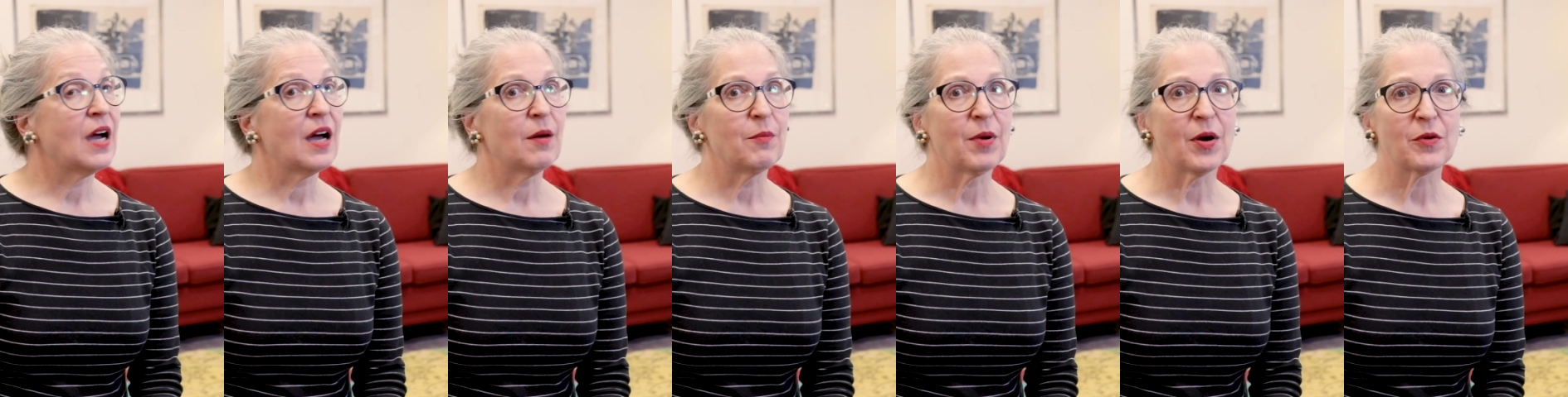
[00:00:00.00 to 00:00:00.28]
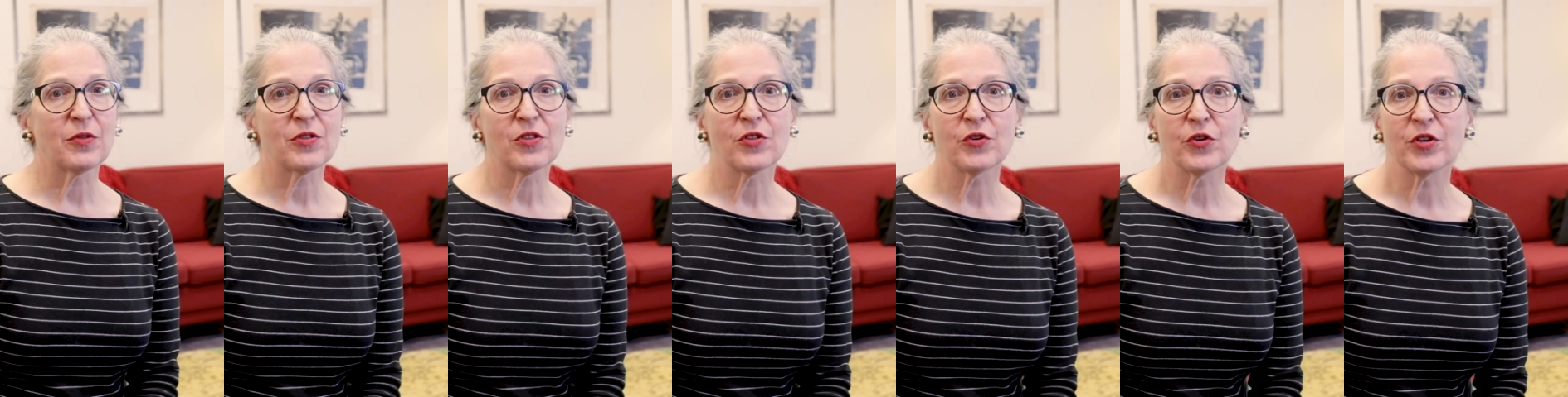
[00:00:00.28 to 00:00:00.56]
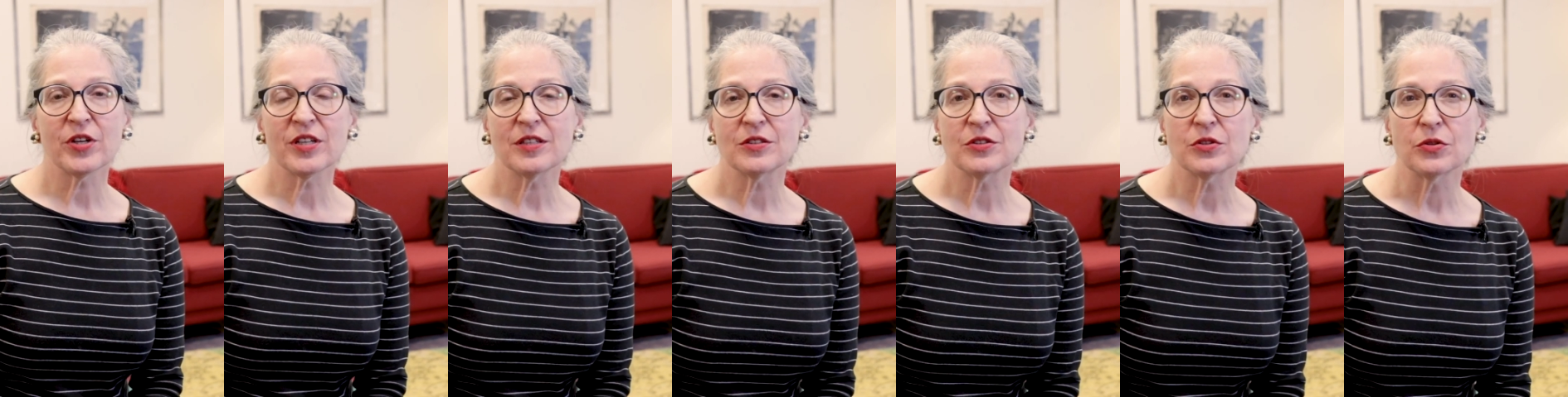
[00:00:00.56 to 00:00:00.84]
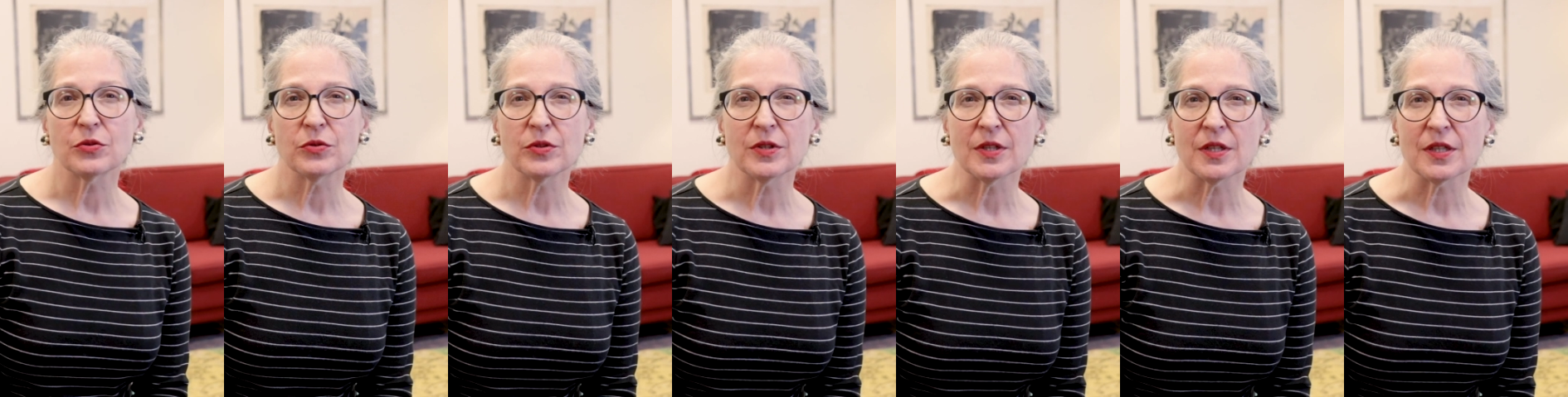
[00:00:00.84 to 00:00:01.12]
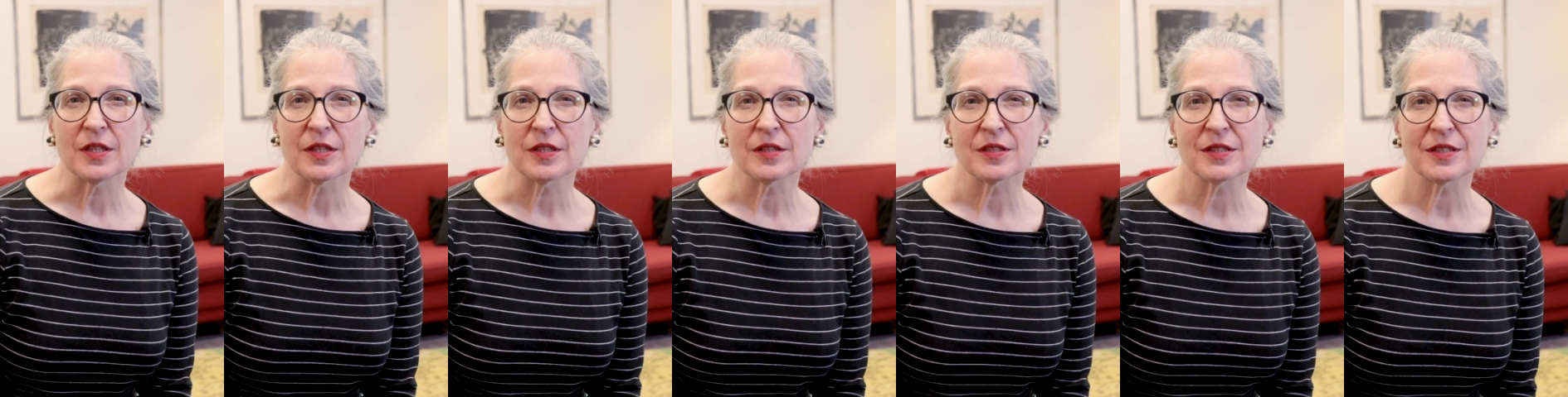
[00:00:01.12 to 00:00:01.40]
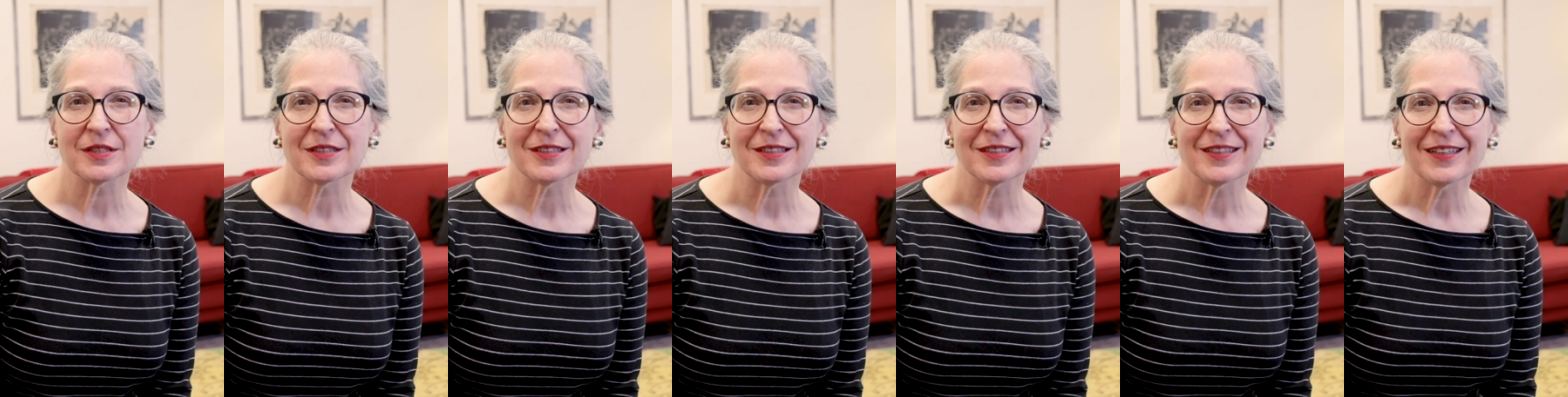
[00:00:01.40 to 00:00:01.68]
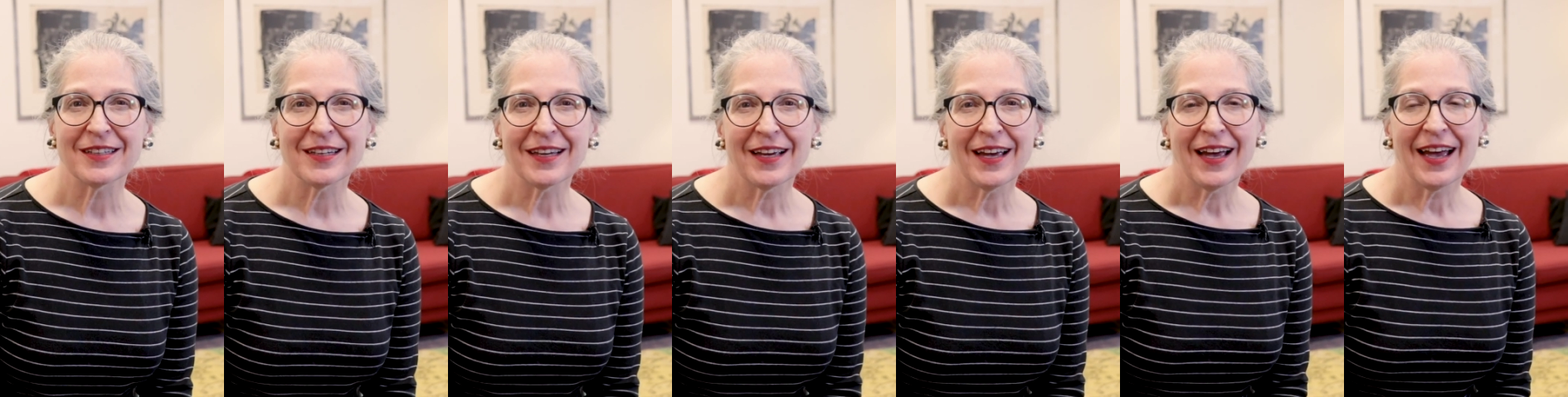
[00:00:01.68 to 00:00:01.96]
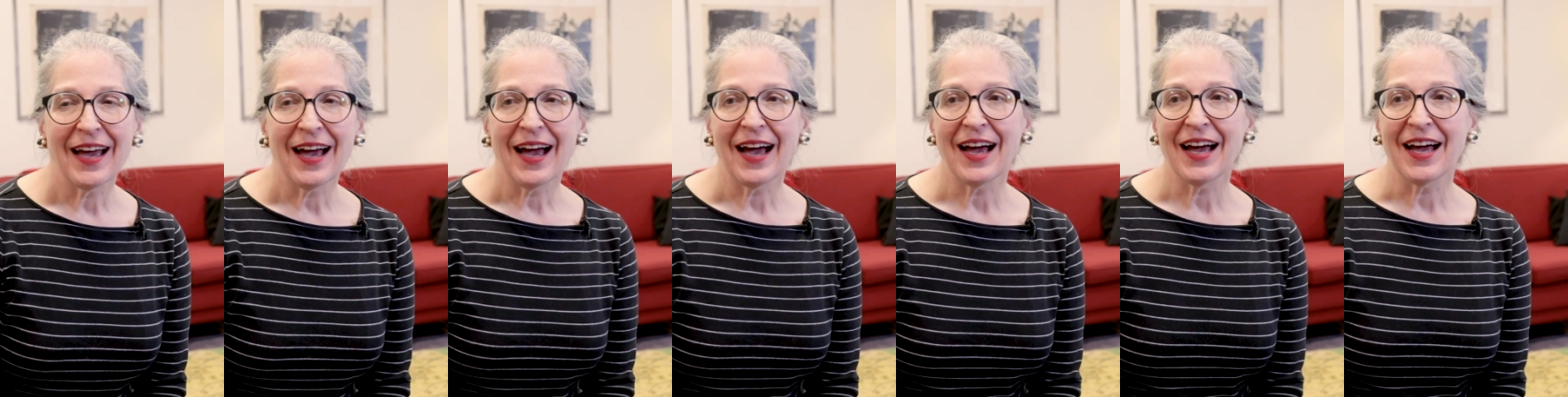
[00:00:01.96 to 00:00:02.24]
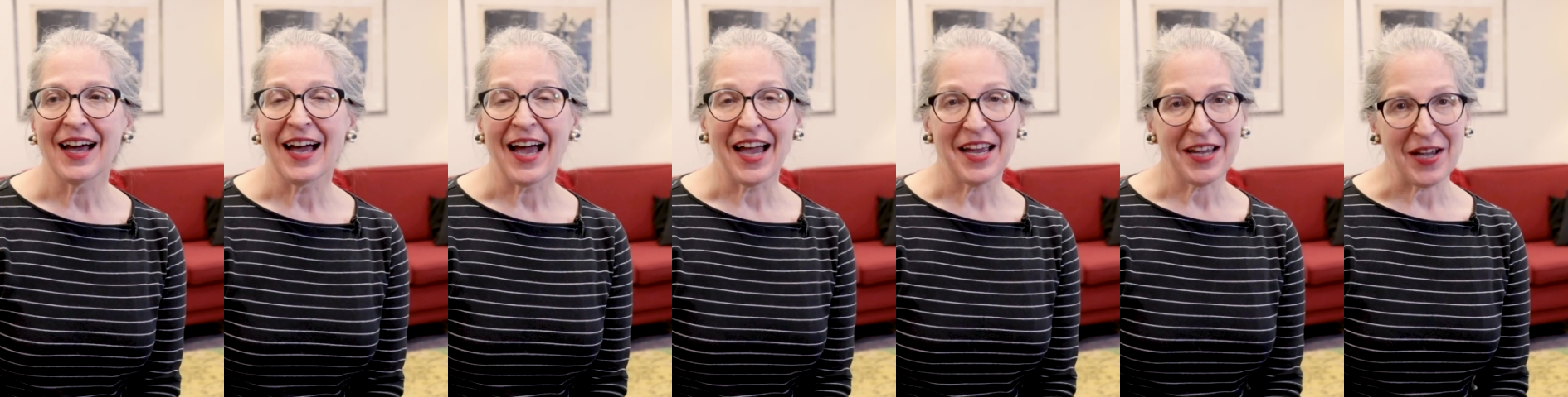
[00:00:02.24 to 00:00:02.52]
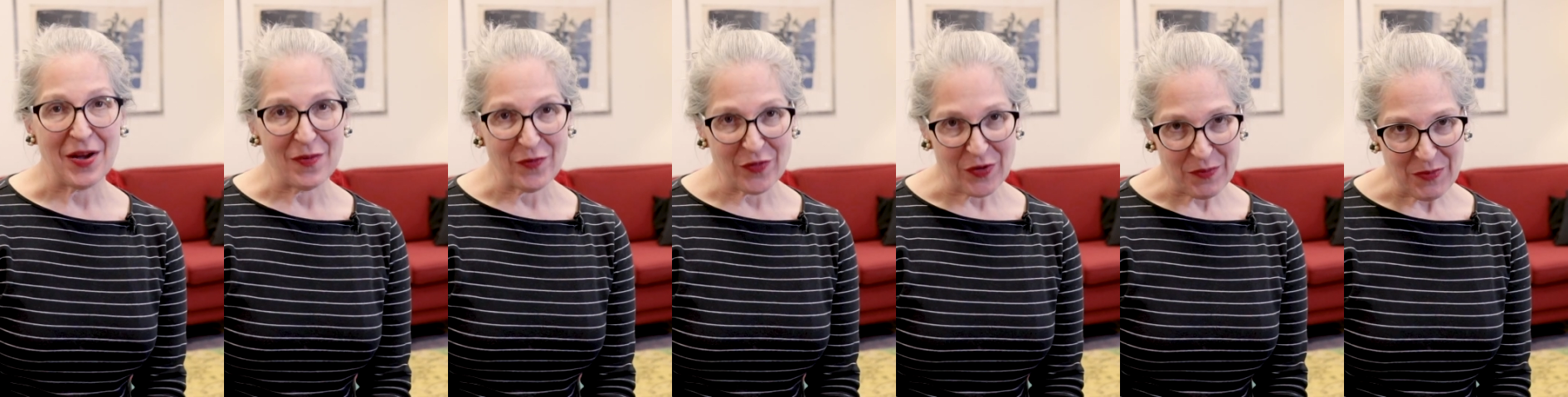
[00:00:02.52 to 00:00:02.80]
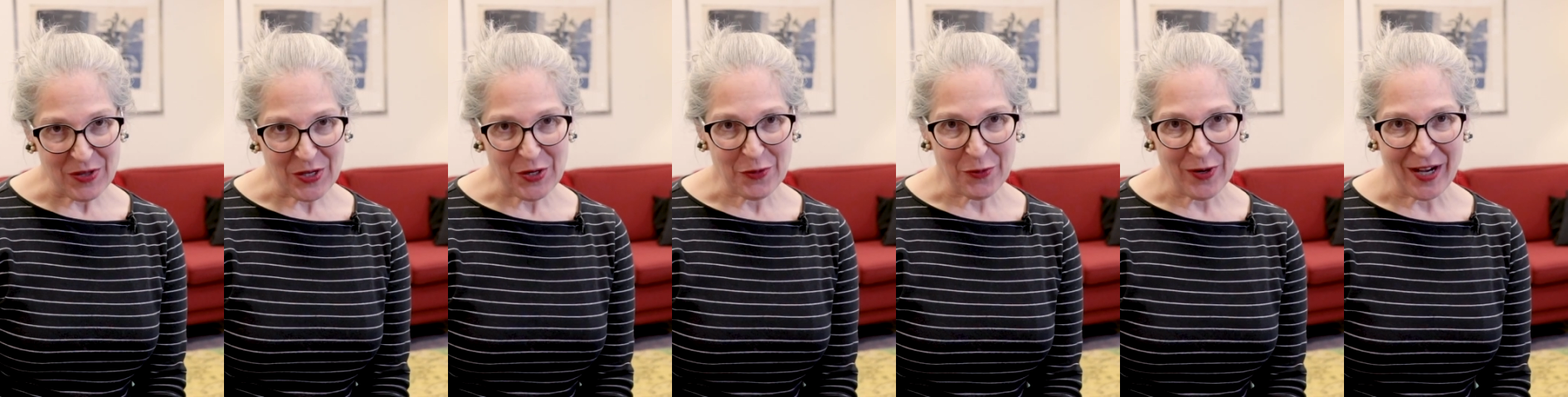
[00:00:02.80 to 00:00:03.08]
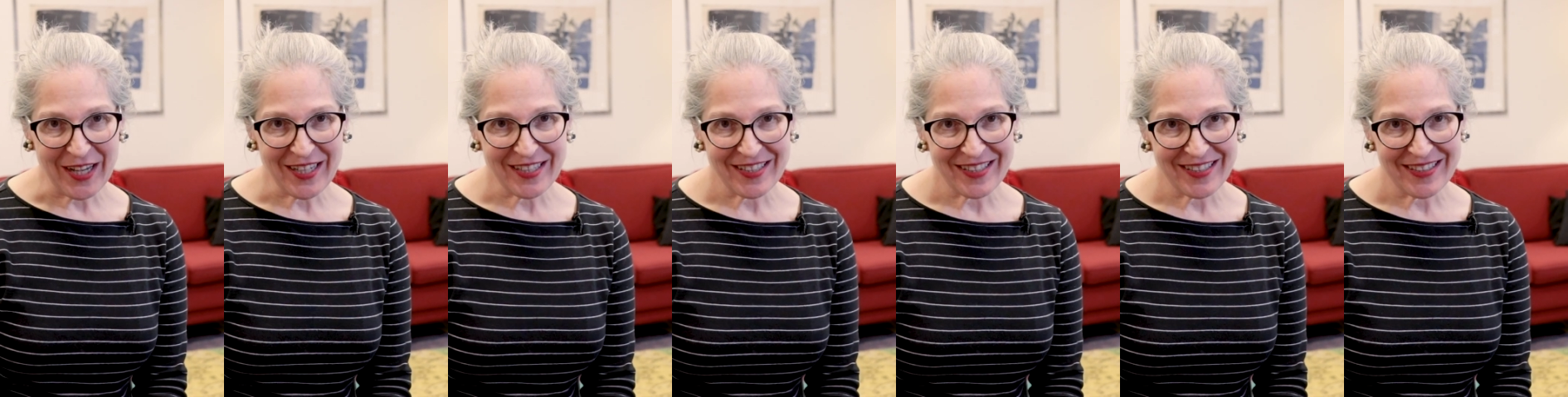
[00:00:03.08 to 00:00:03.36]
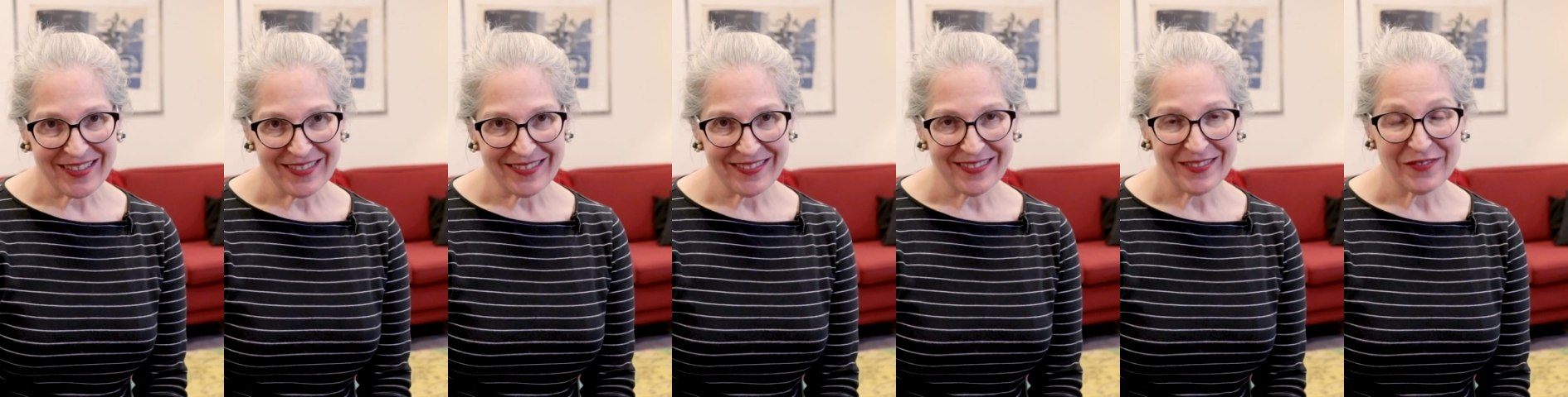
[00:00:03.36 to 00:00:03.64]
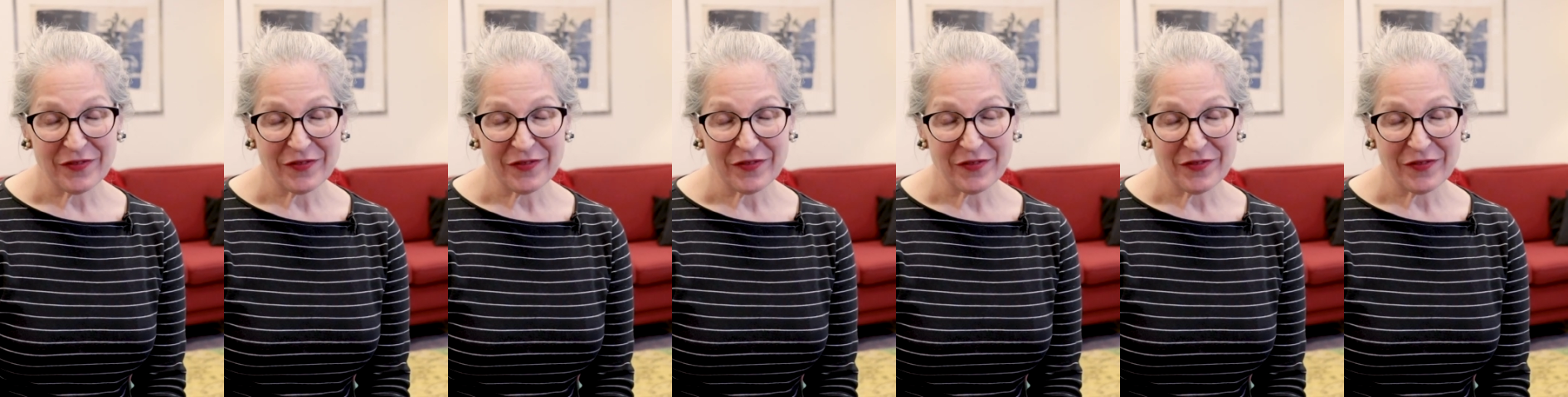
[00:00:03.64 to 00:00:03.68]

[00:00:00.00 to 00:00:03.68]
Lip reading: about 32 years. I come from the US,